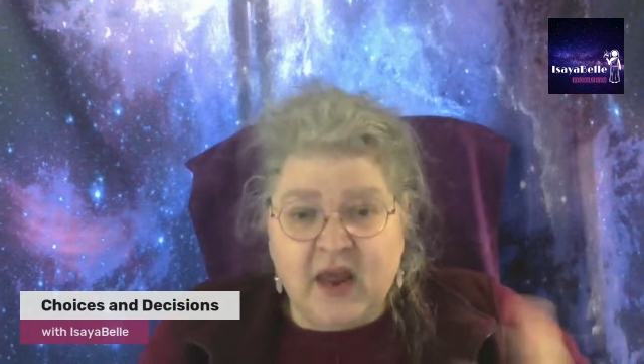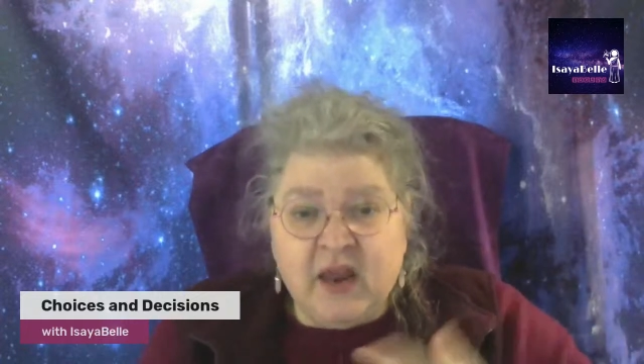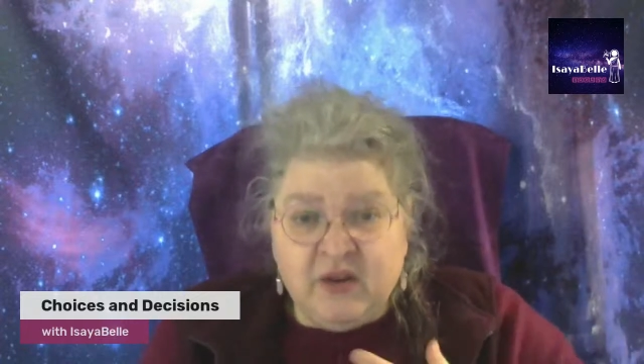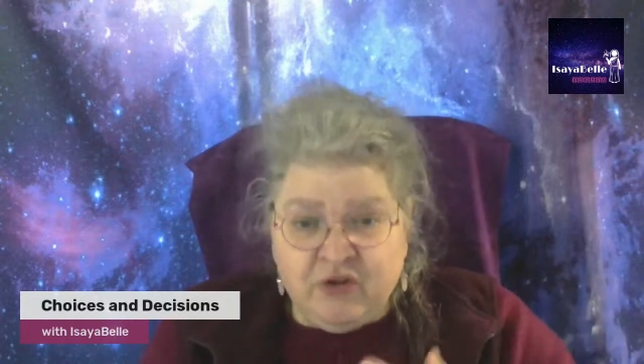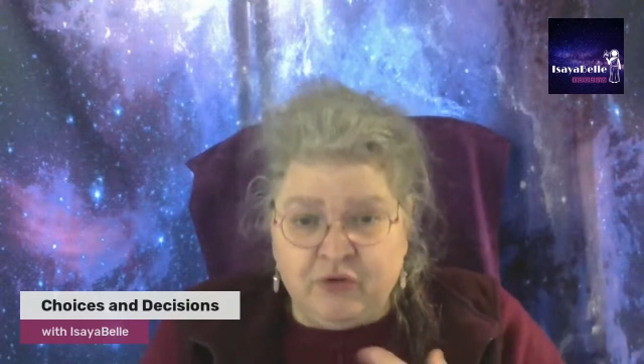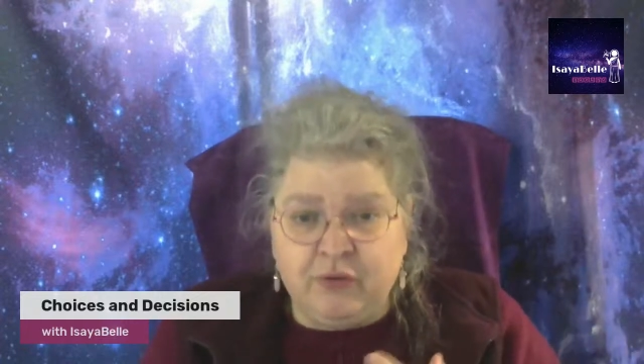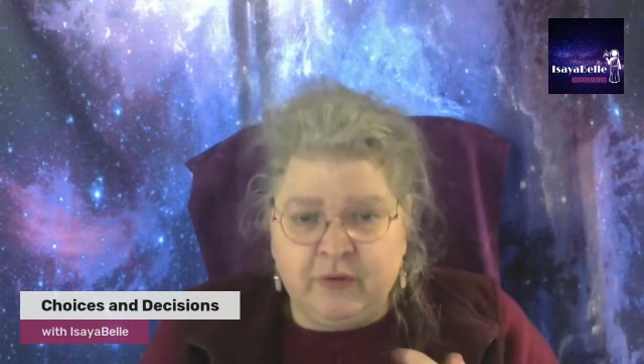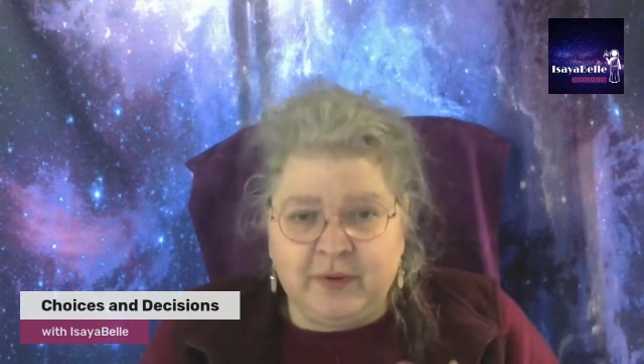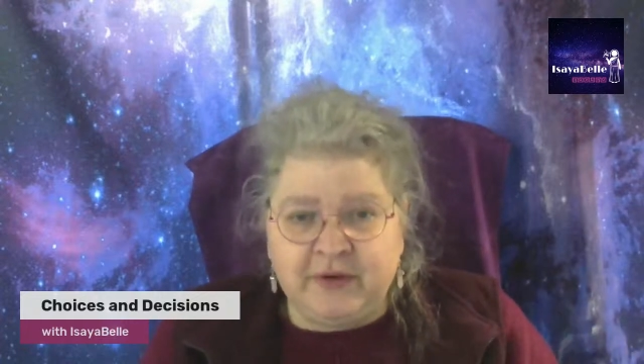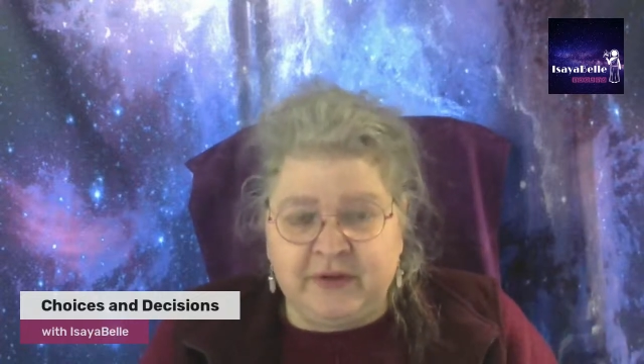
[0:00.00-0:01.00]
into
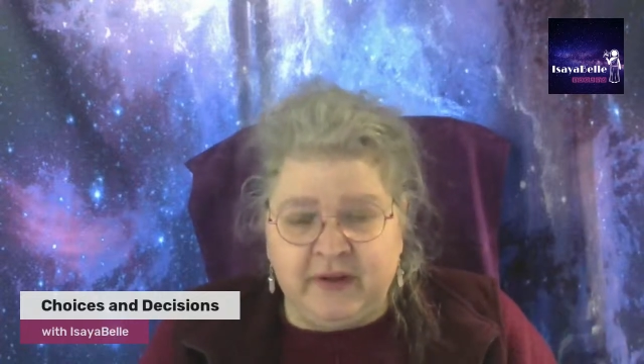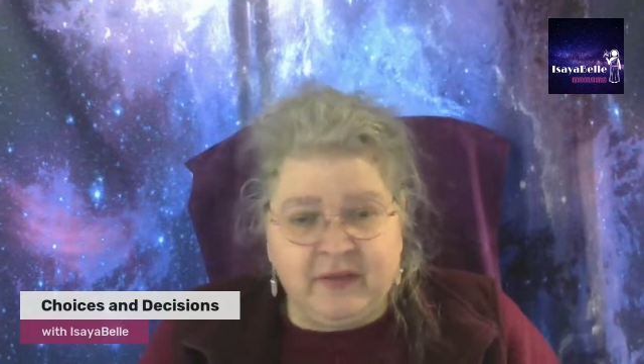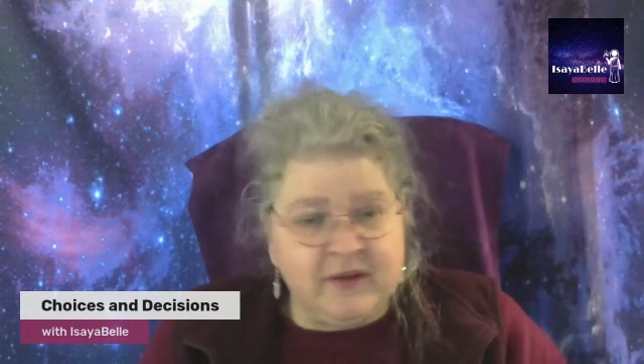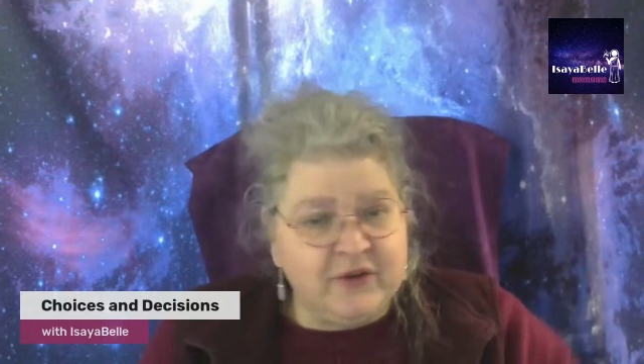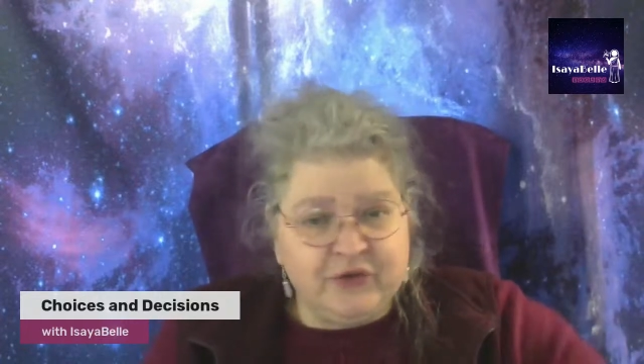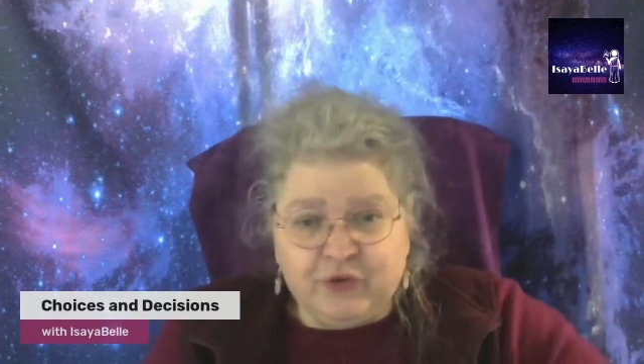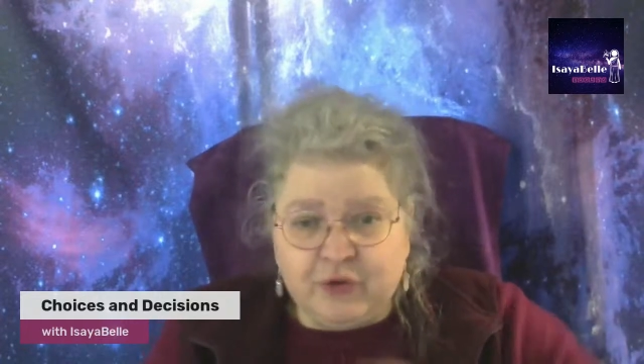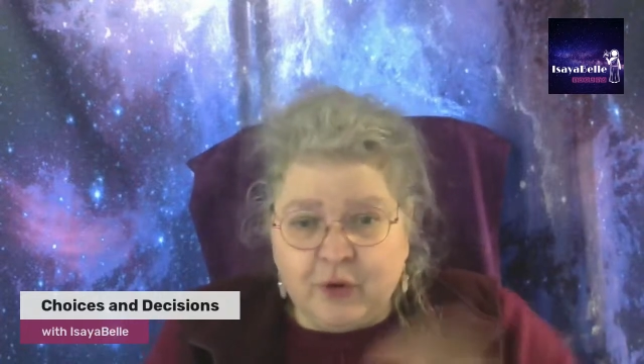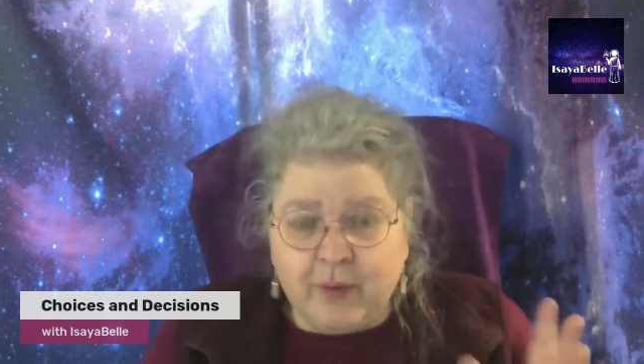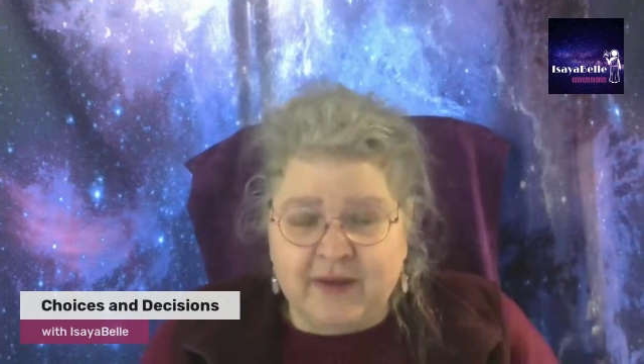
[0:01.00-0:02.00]
the body, there is
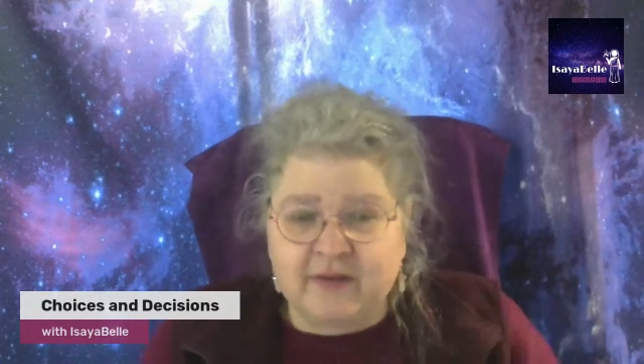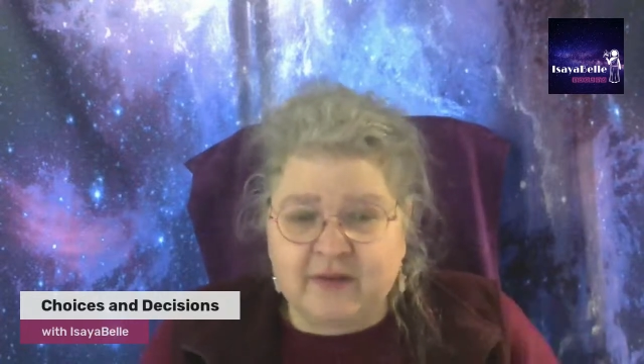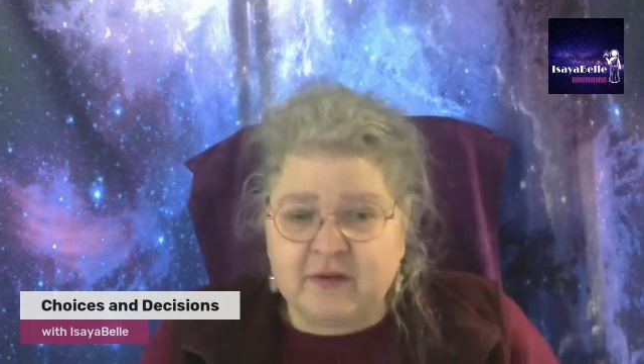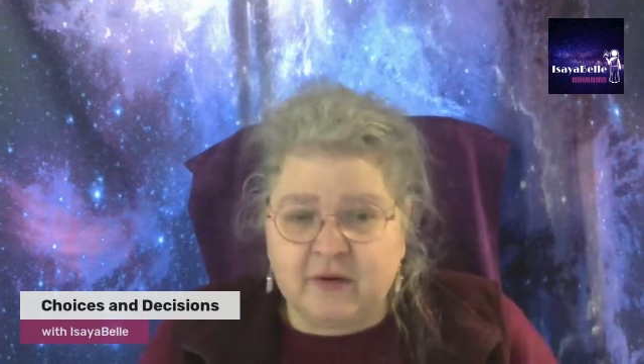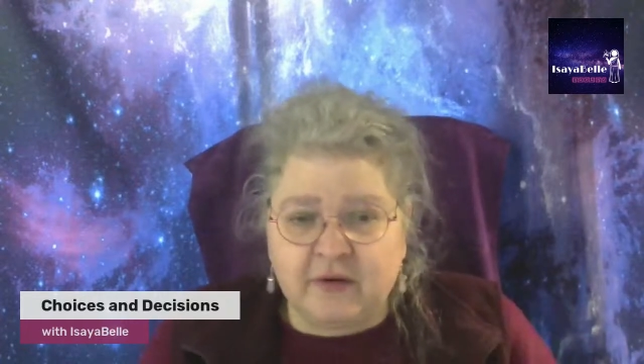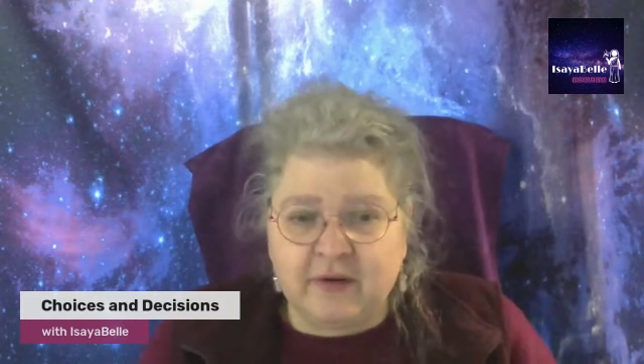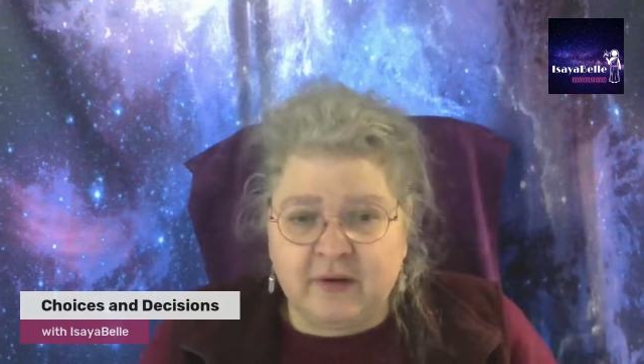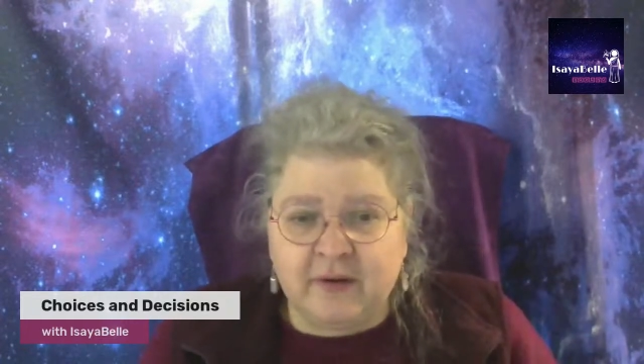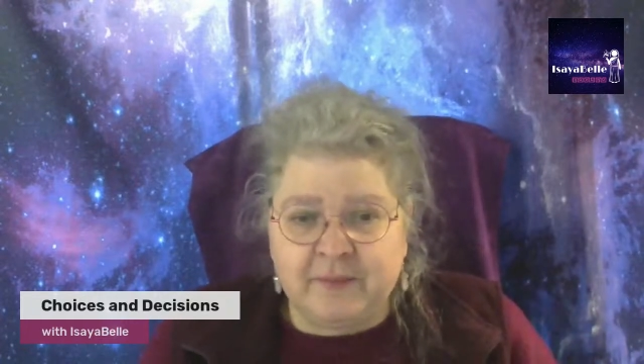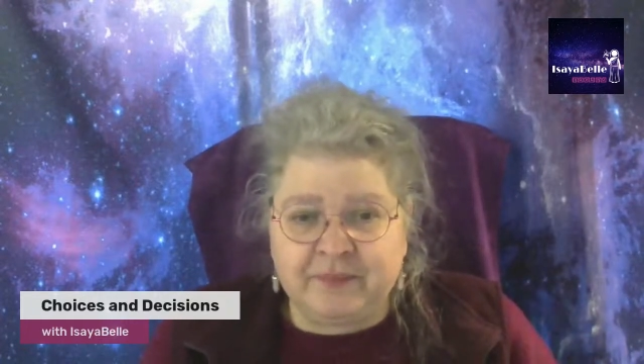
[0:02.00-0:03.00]
no way it's going
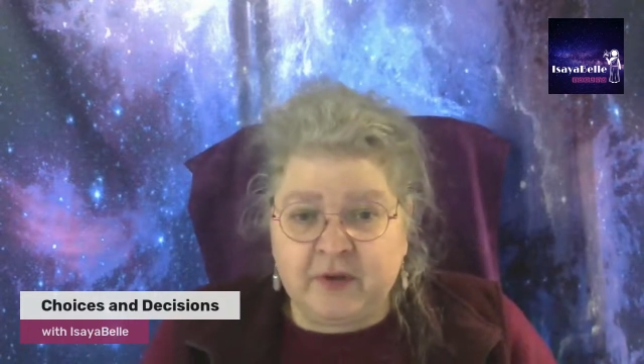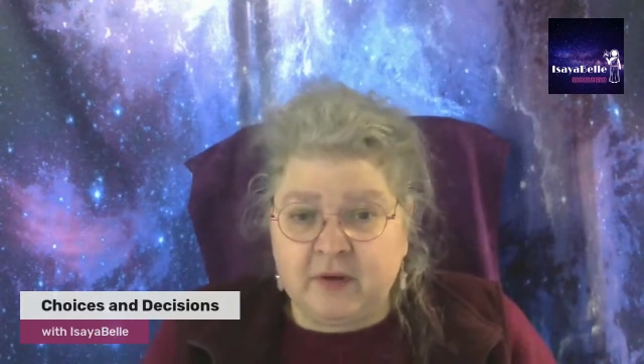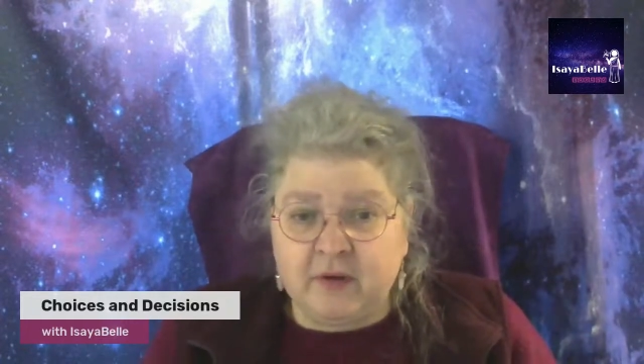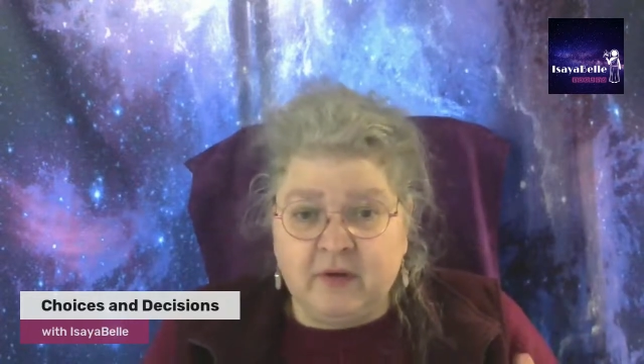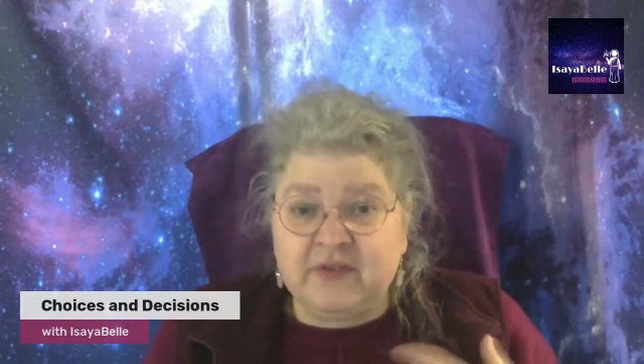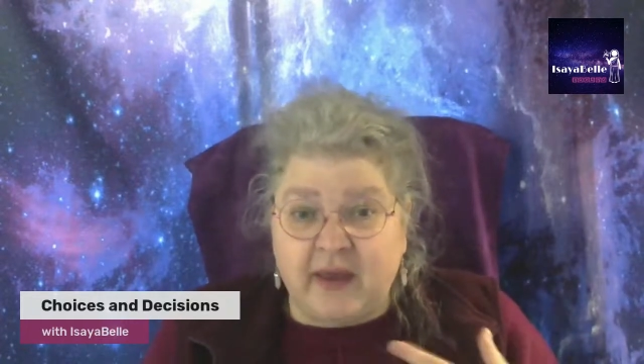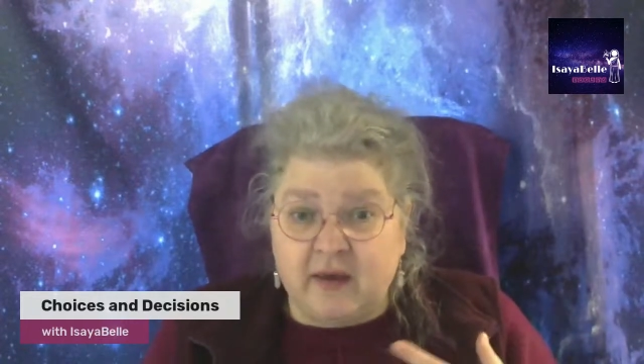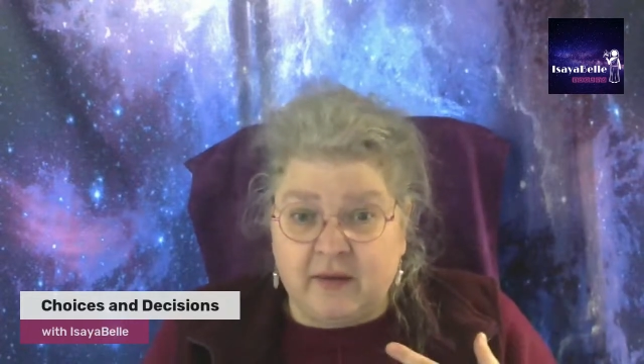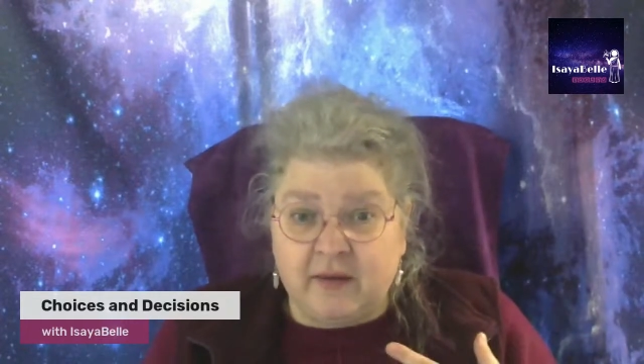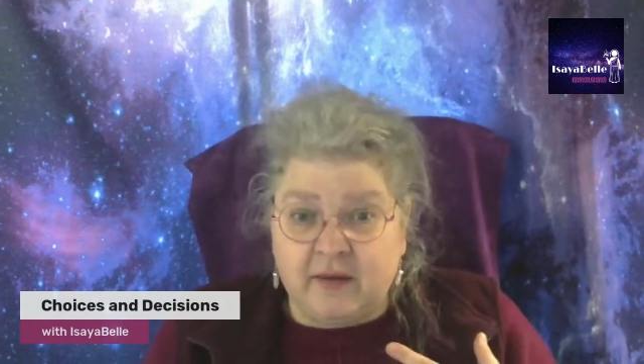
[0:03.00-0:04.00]
to stick.